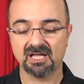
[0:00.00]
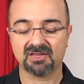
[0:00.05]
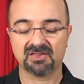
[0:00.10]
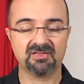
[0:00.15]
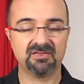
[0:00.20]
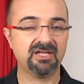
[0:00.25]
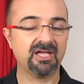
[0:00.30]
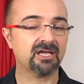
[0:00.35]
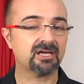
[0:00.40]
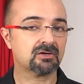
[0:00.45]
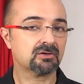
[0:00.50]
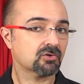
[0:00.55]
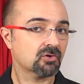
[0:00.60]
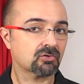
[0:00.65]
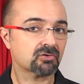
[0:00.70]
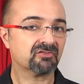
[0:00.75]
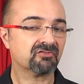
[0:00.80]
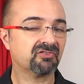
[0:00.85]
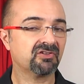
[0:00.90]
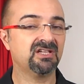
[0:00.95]
The
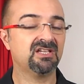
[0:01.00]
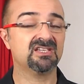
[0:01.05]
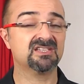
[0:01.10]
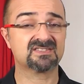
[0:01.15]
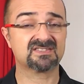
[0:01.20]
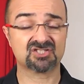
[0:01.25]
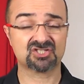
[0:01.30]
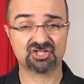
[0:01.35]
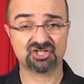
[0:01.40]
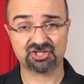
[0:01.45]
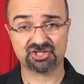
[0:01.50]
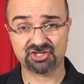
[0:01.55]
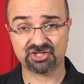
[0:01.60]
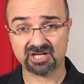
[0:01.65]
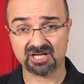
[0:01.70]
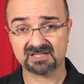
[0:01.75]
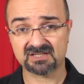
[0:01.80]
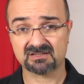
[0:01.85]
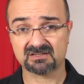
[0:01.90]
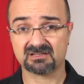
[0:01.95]
iconography is
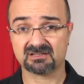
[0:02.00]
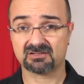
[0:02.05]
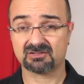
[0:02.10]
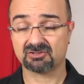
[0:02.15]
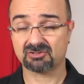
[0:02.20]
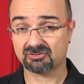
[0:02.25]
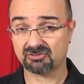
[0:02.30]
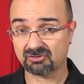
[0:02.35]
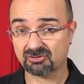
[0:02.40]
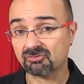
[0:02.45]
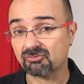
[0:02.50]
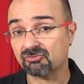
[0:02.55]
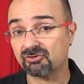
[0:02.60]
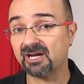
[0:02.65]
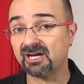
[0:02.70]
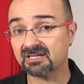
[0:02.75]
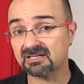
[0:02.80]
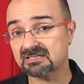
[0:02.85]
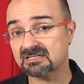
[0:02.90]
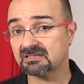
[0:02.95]
just
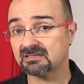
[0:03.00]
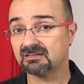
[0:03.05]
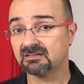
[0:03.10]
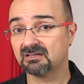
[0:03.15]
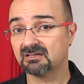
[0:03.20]
correct.